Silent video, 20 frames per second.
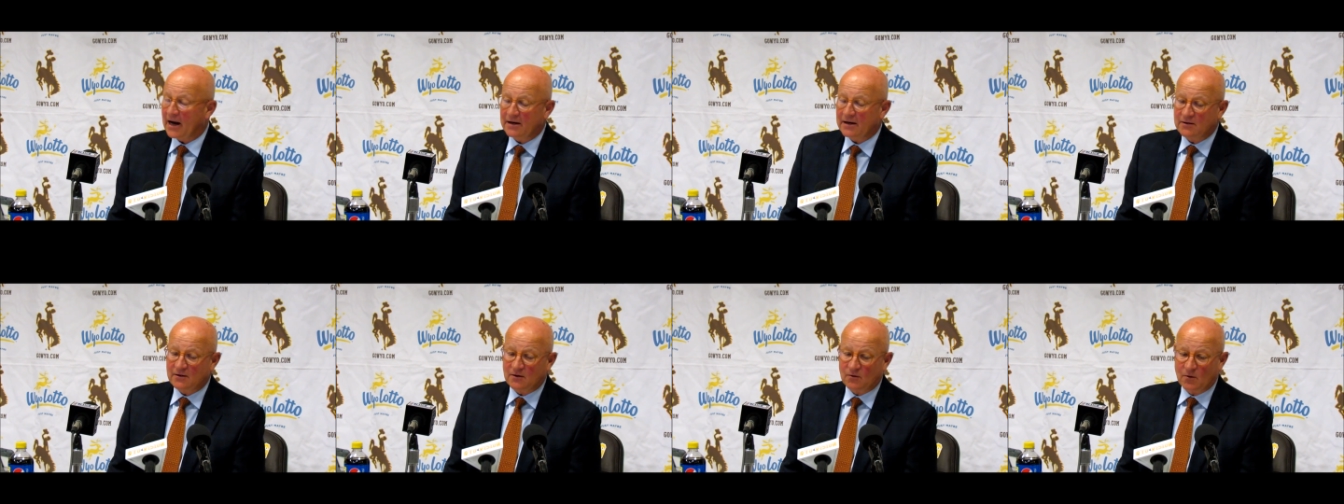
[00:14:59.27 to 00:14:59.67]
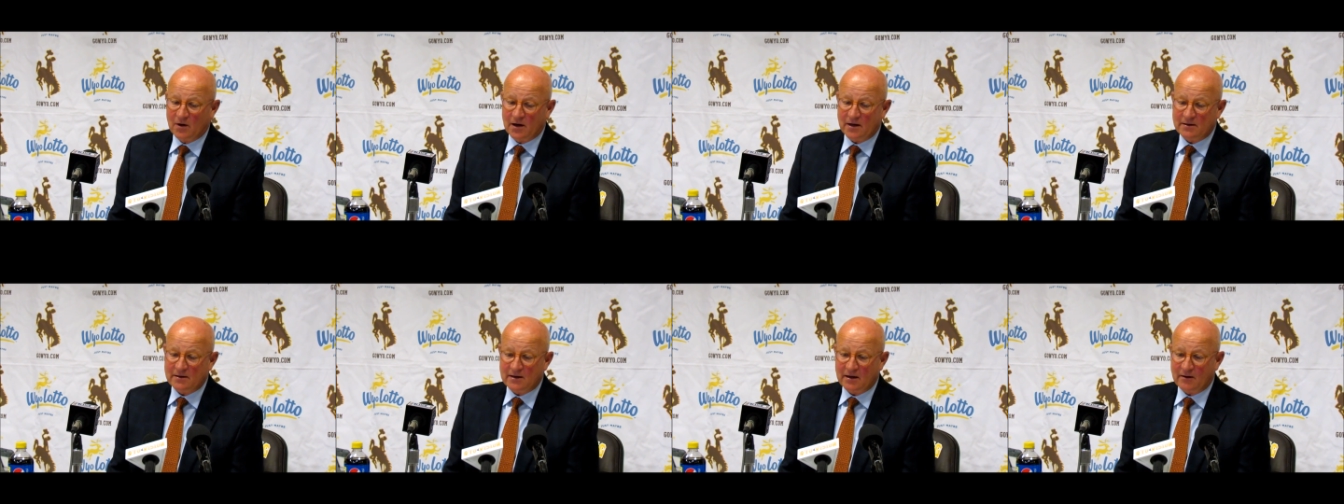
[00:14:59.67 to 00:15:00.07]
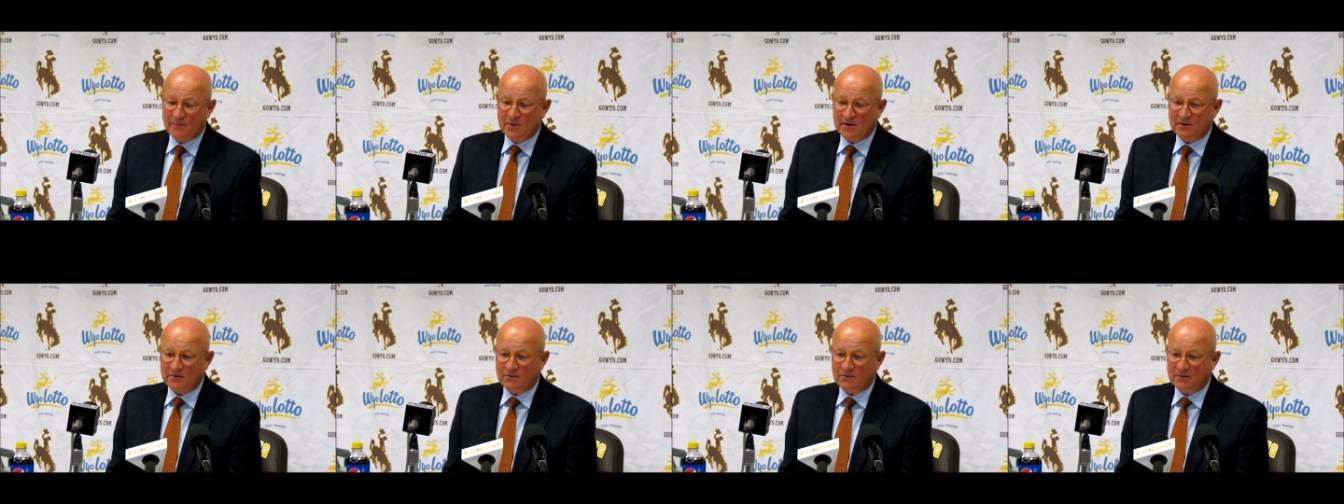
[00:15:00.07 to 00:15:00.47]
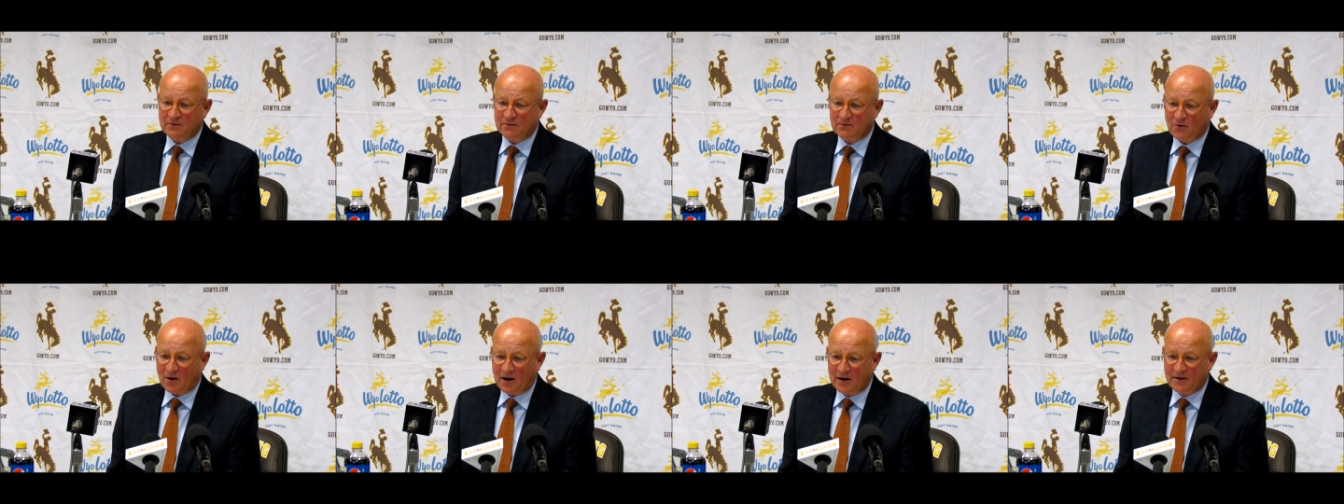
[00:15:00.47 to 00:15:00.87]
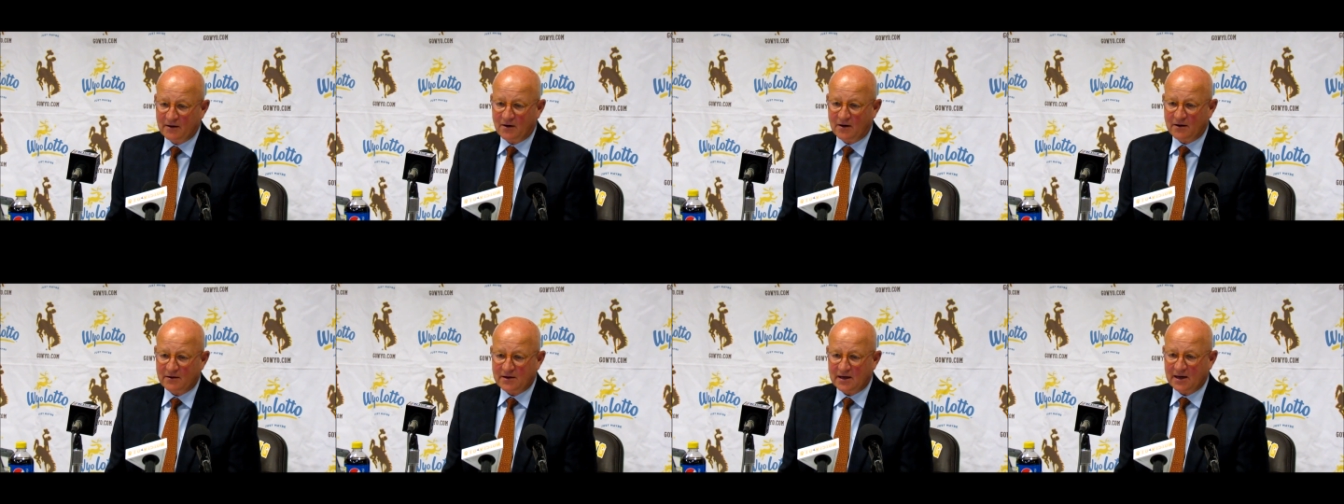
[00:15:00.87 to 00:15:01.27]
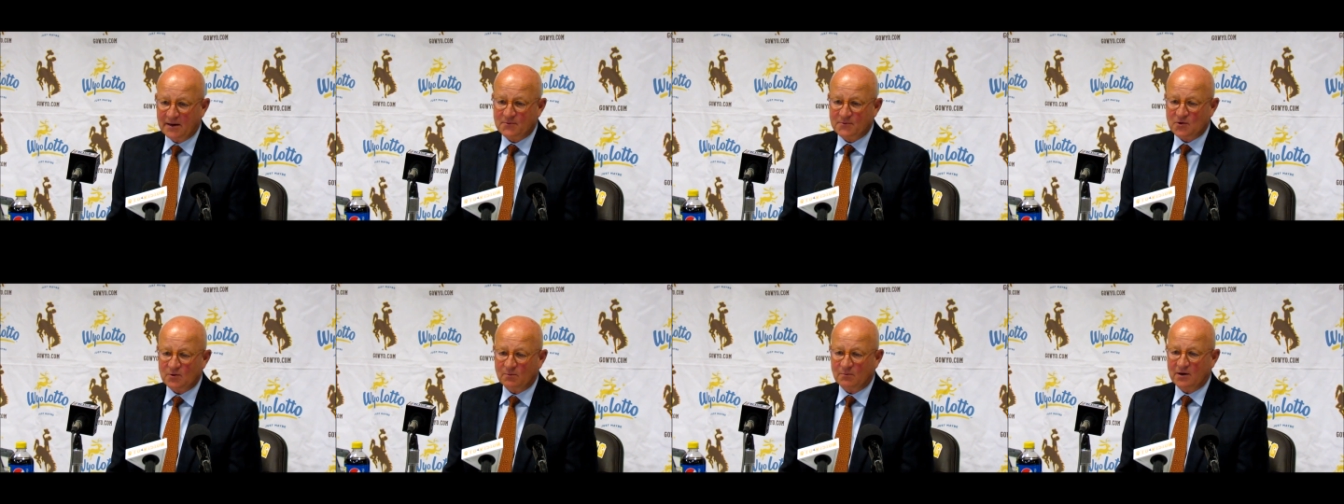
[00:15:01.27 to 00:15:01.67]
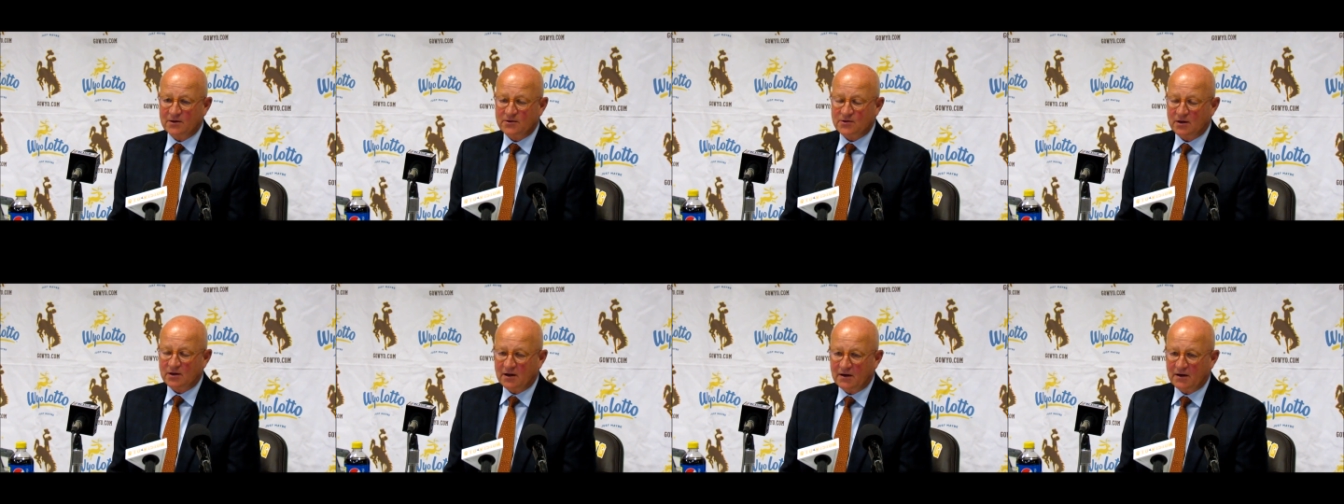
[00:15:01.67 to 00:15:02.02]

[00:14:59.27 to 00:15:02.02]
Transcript: You know what? I've been grinding on tape so much. I